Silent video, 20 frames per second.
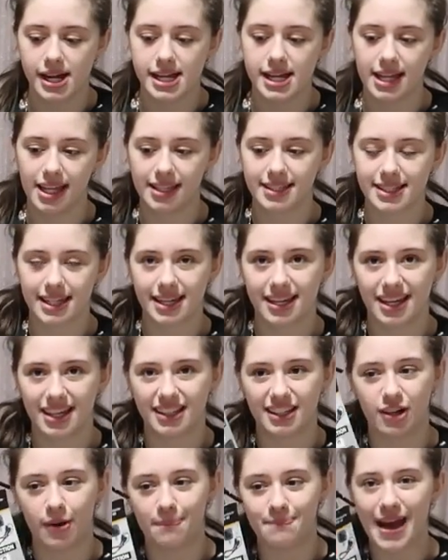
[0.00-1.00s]
it. It's like
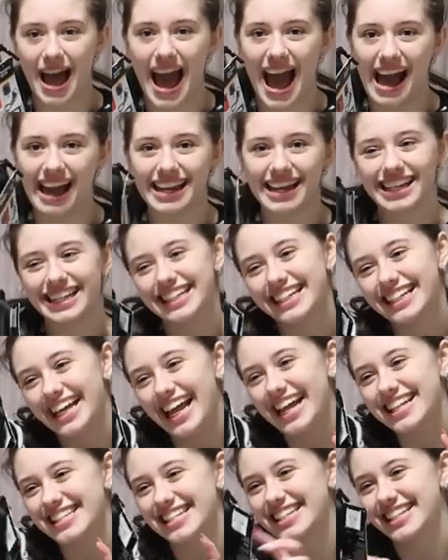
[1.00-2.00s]
a little bag.
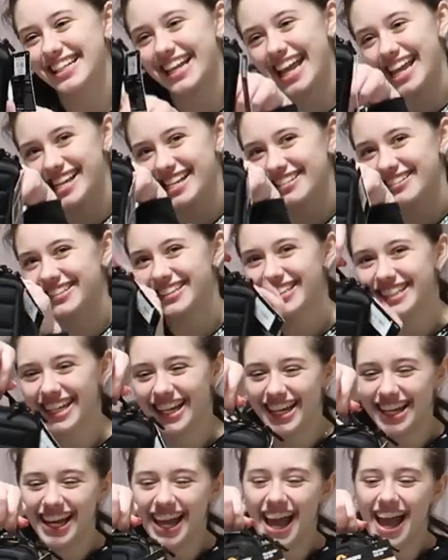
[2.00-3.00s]
It has a little handle.
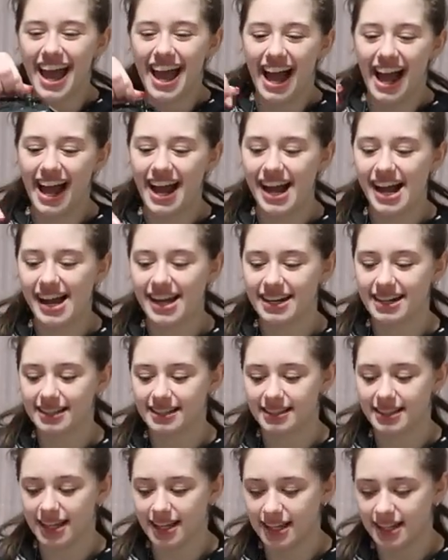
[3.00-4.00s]
And
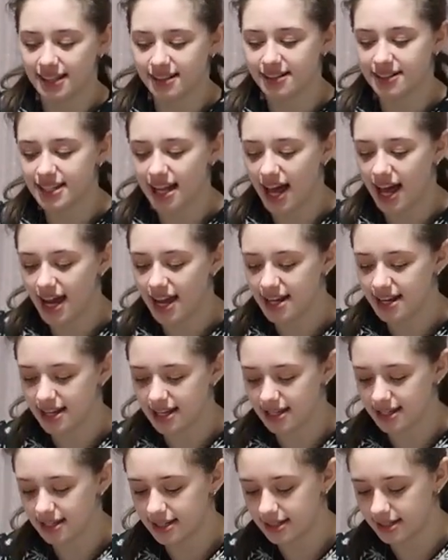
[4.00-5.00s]
the inside
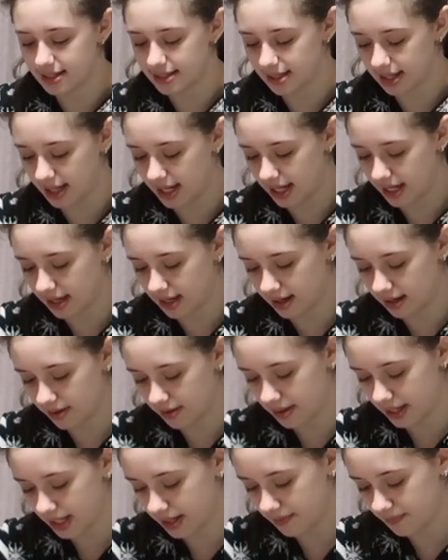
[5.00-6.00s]
is like,
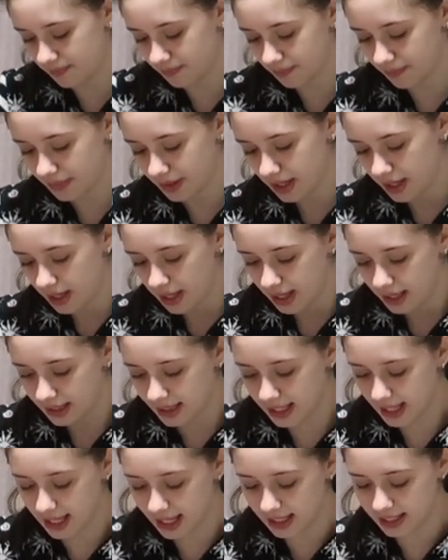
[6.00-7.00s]

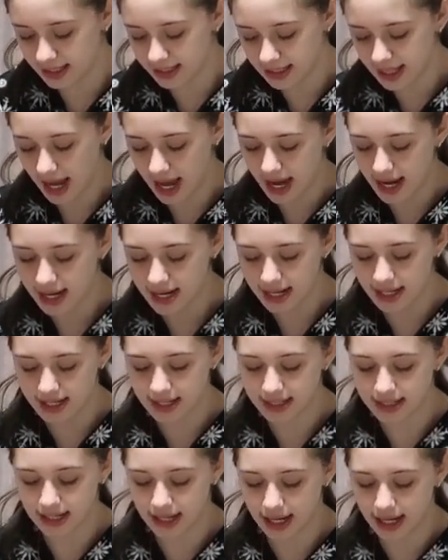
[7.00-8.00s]
the inside
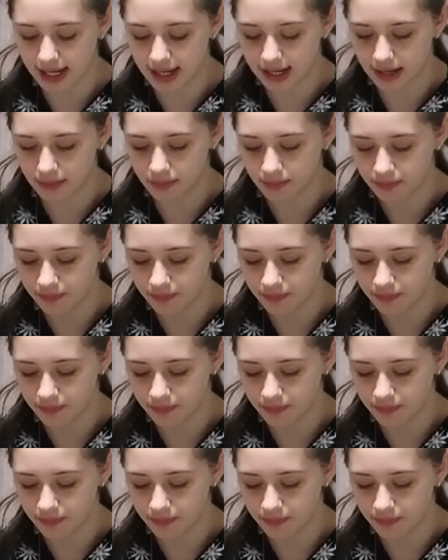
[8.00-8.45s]
is like